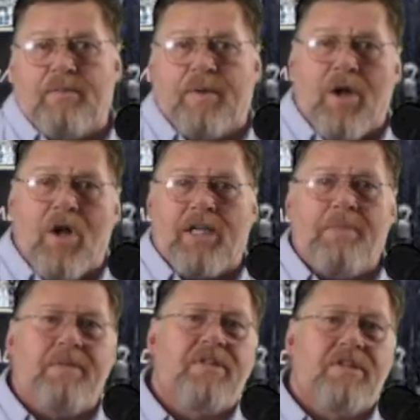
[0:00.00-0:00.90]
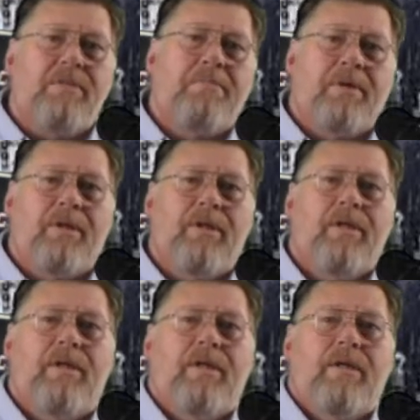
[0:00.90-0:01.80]
We all keep it simple,
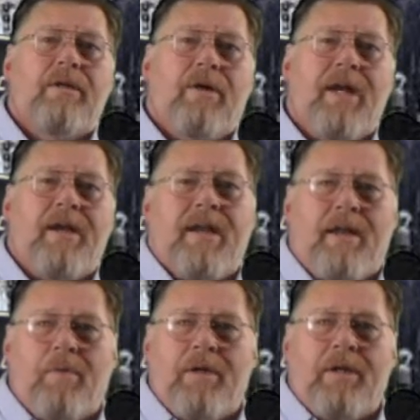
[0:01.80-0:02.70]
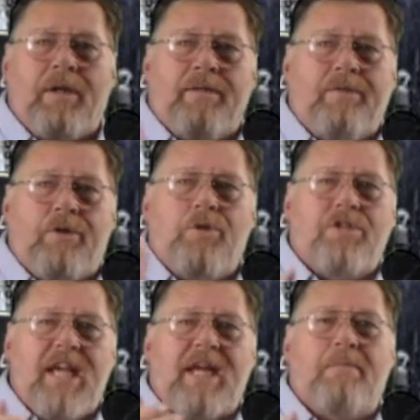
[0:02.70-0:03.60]
right? And we do
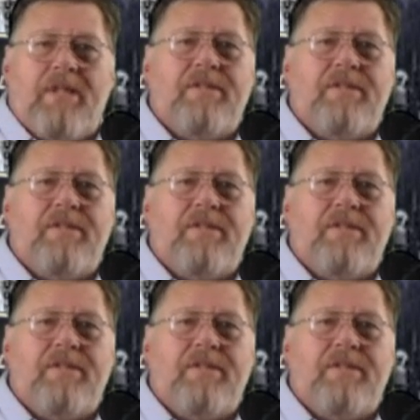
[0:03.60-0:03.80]
segments,